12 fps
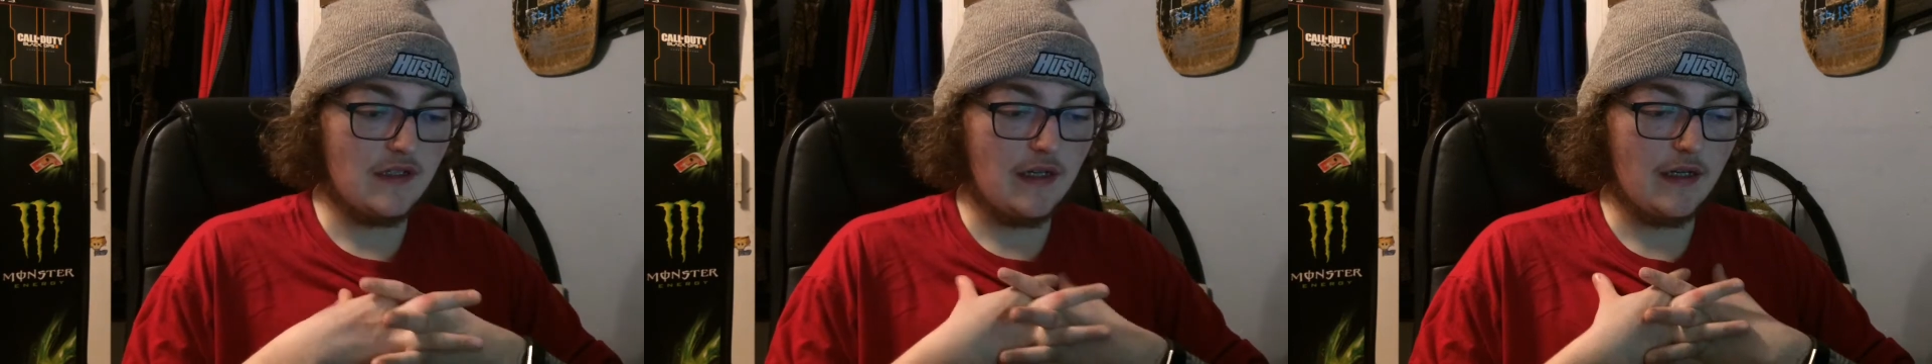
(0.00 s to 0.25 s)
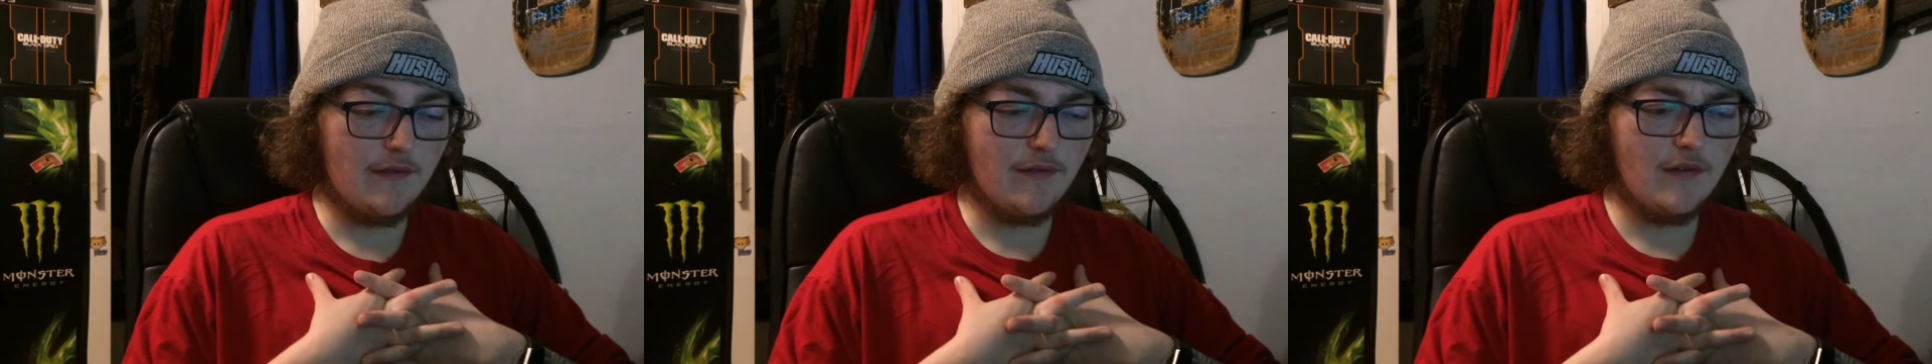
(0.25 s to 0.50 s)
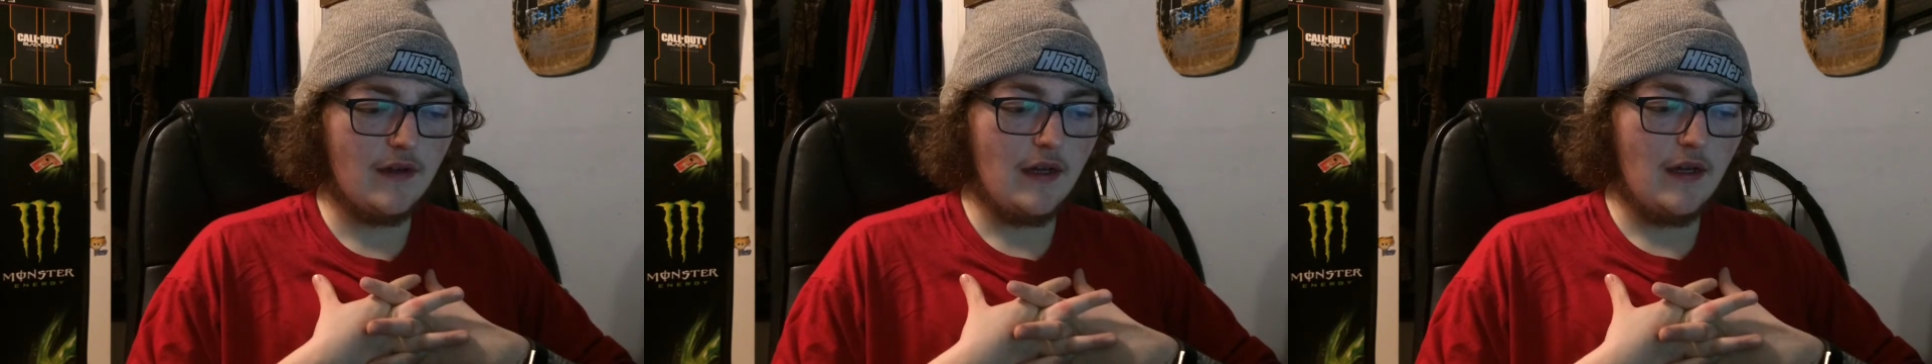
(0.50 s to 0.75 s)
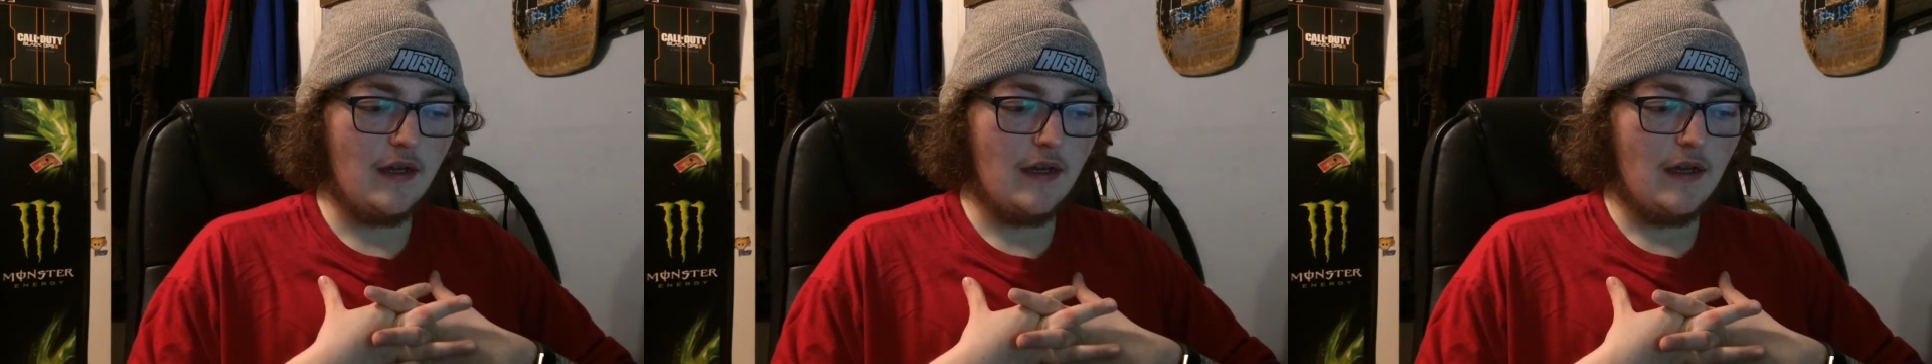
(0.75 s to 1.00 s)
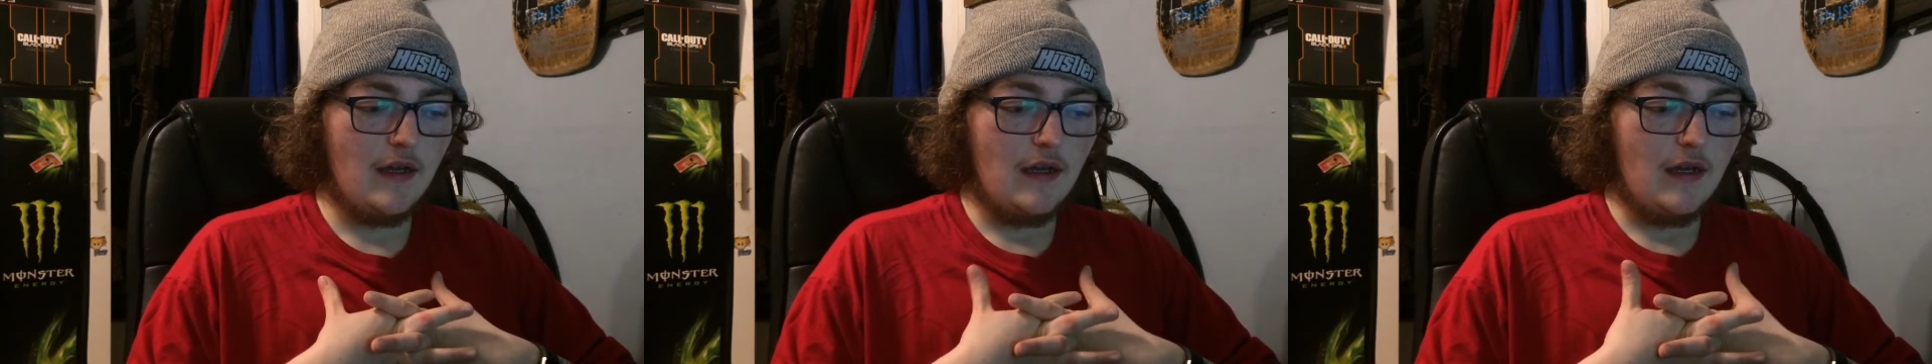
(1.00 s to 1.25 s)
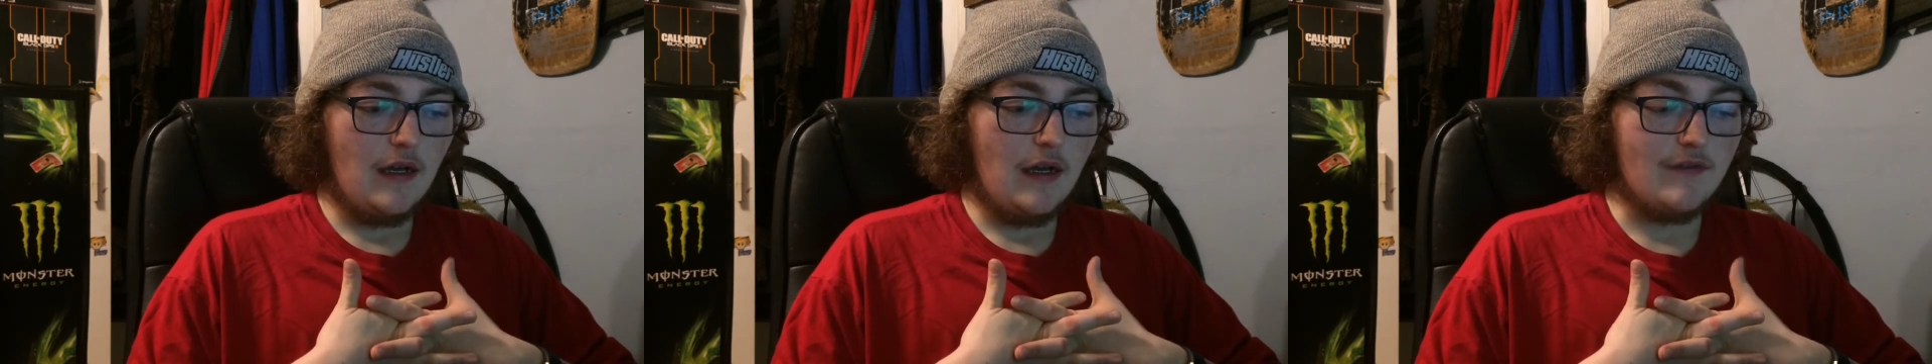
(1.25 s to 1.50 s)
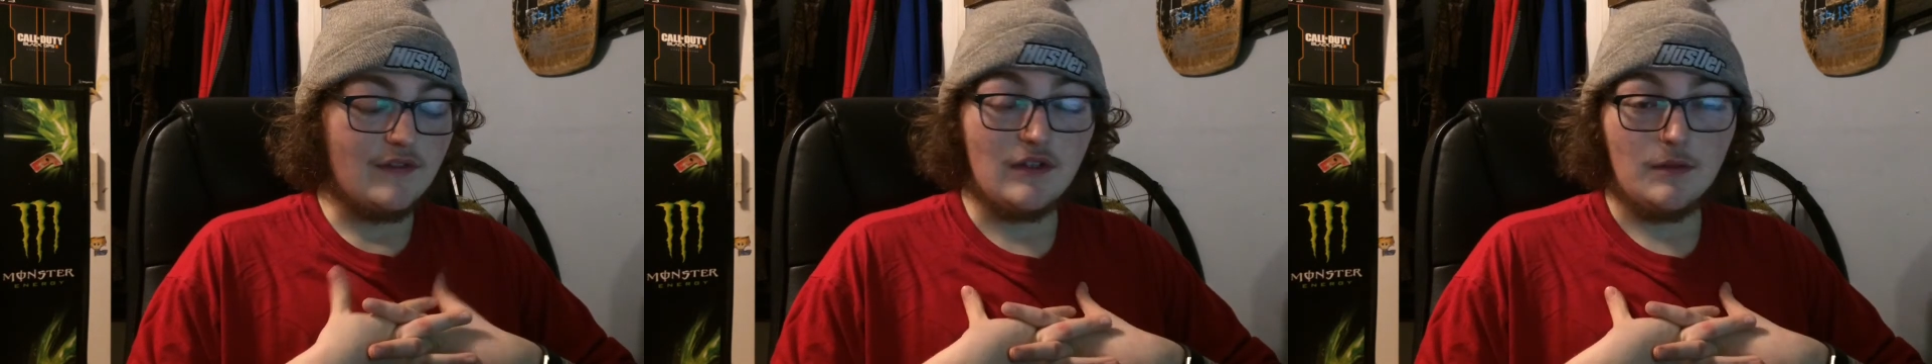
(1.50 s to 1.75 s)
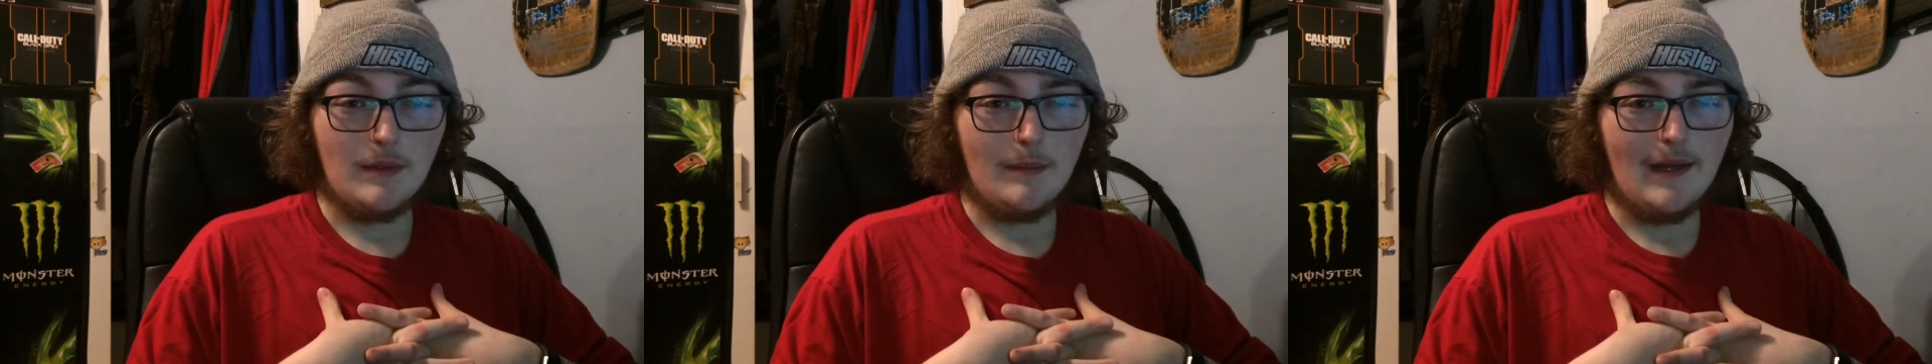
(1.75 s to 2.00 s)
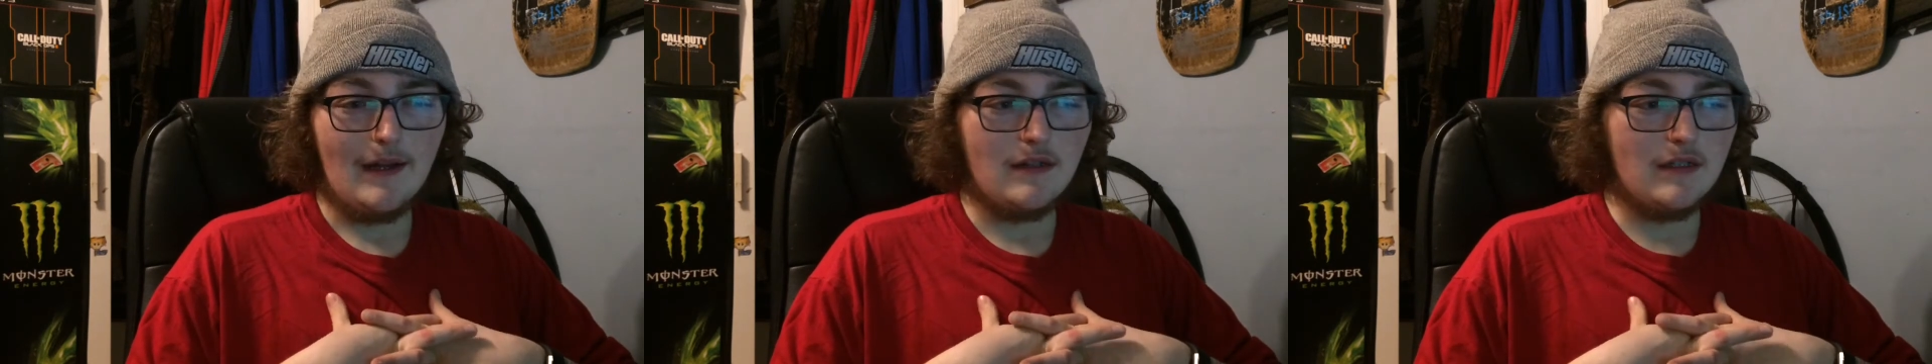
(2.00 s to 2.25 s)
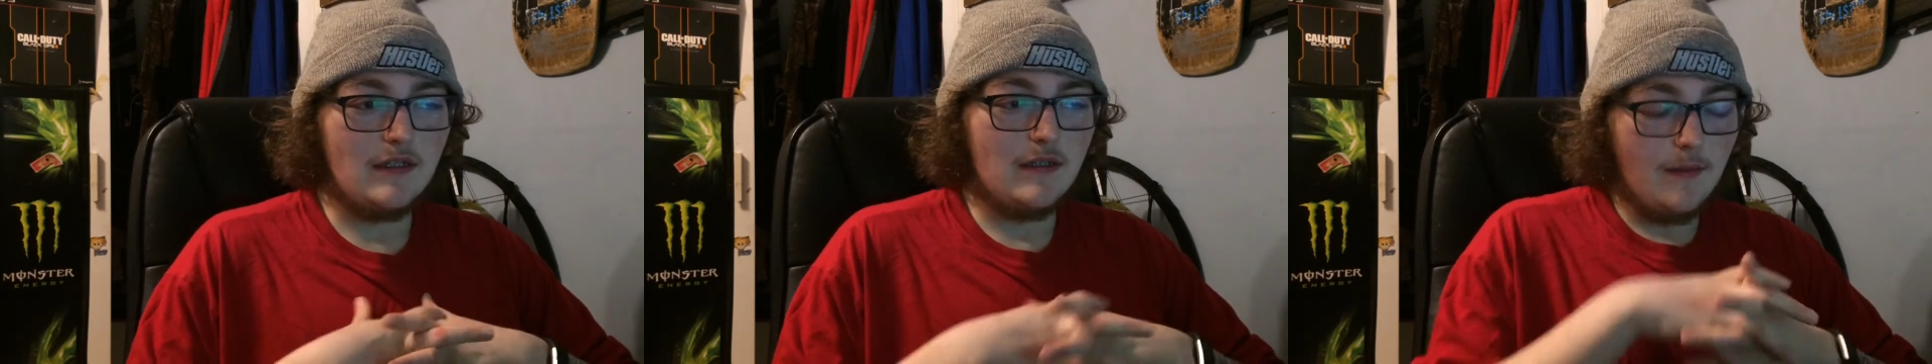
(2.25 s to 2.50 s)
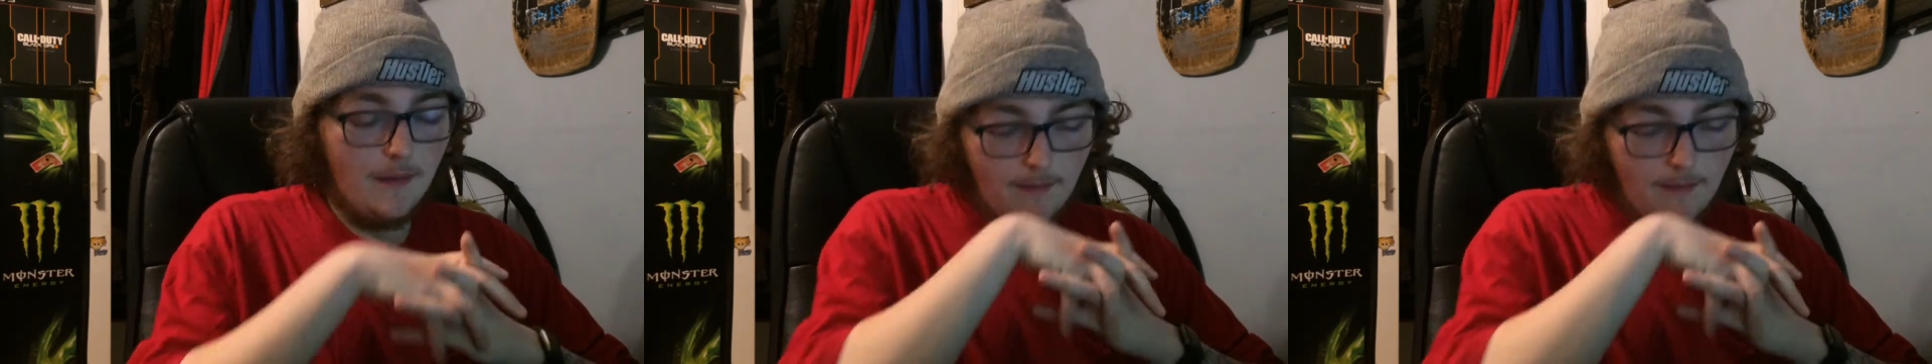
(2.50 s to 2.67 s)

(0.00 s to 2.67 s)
and I've still been battling it,